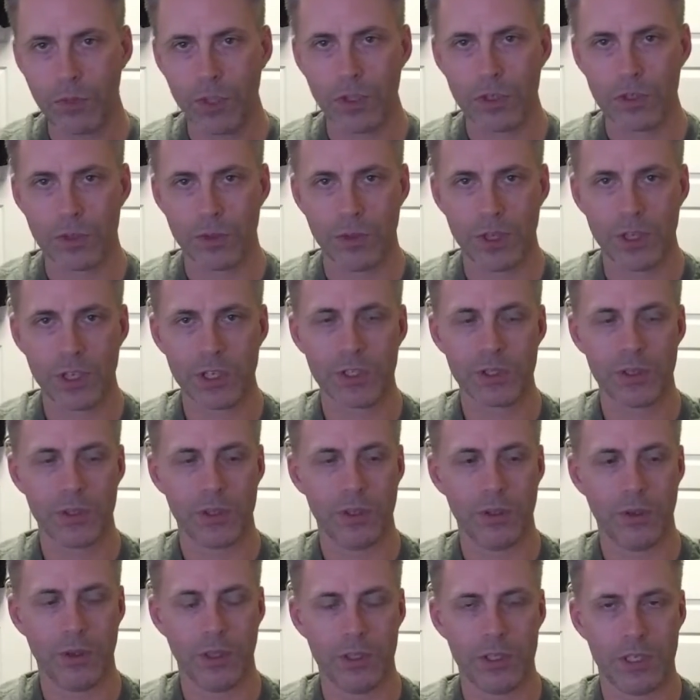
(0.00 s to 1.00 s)
So this
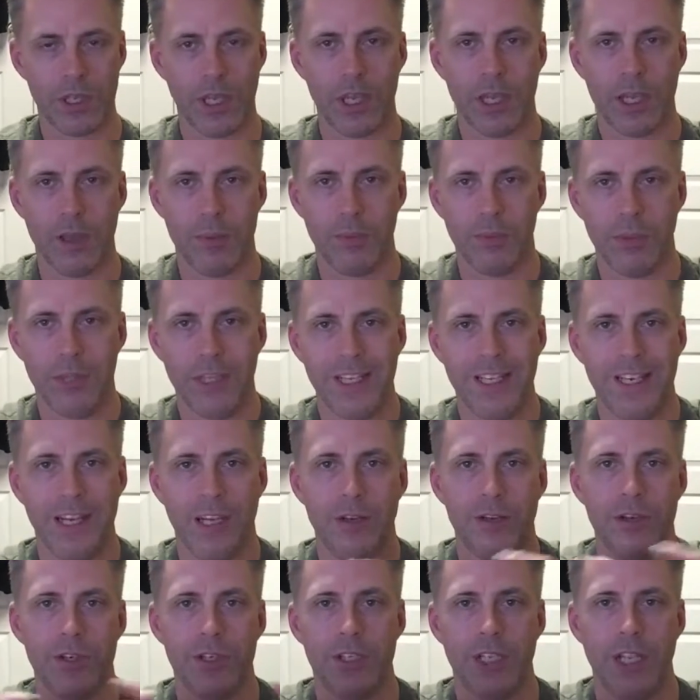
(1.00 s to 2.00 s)
is a complete
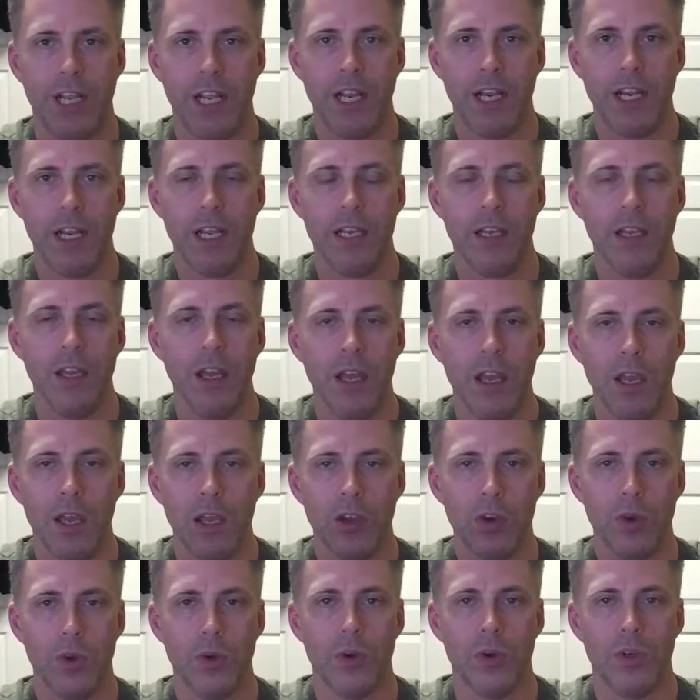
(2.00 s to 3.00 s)
understanding
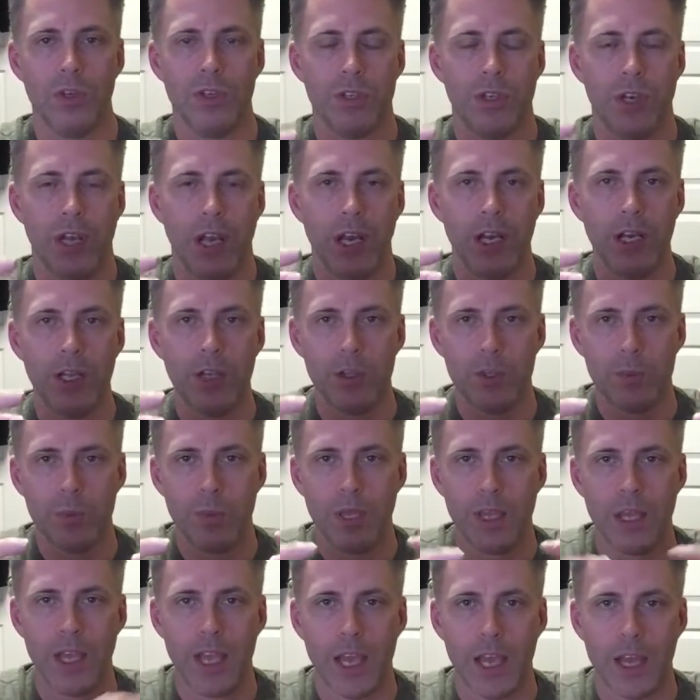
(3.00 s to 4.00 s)
course on how to use
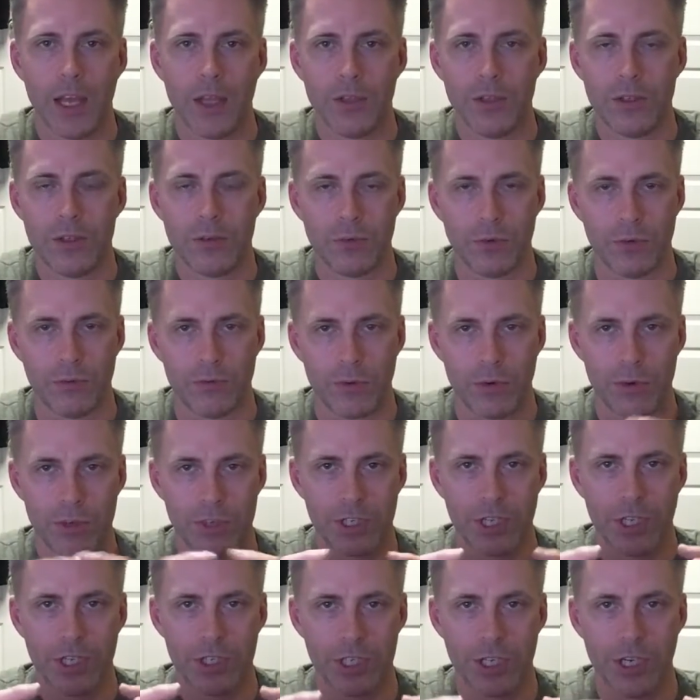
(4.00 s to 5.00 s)
Bing ads,
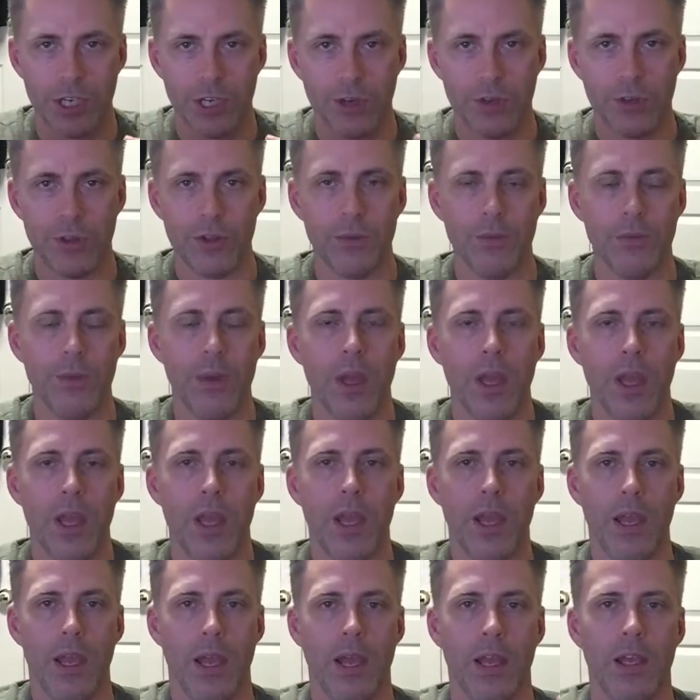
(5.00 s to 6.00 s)
reverse engineer them,
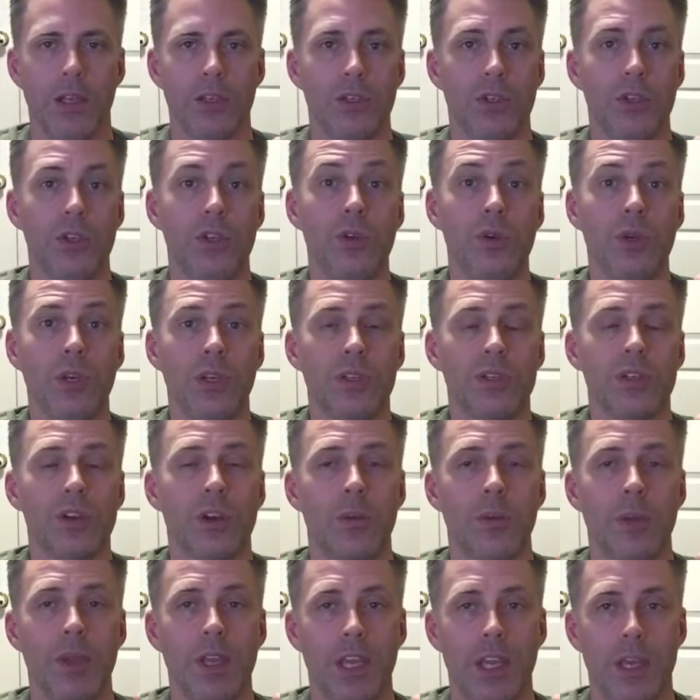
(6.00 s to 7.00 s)
so you can
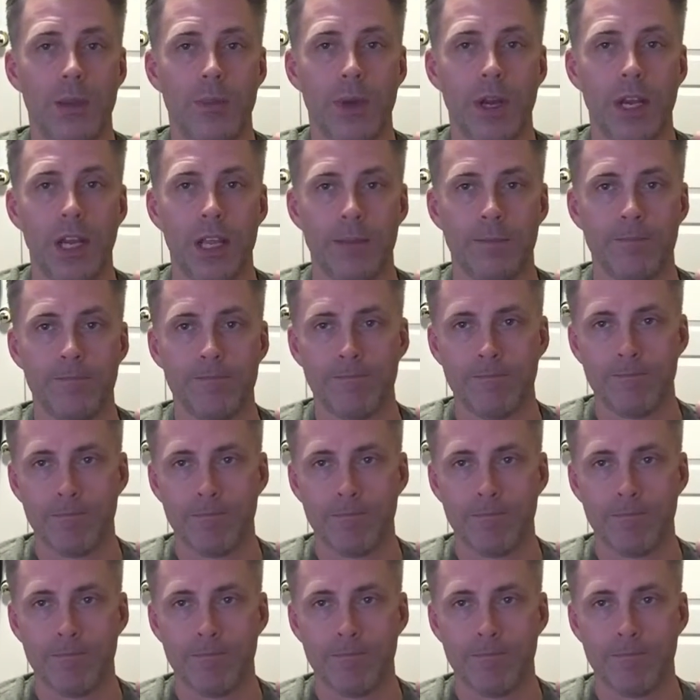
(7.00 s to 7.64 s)
start making money.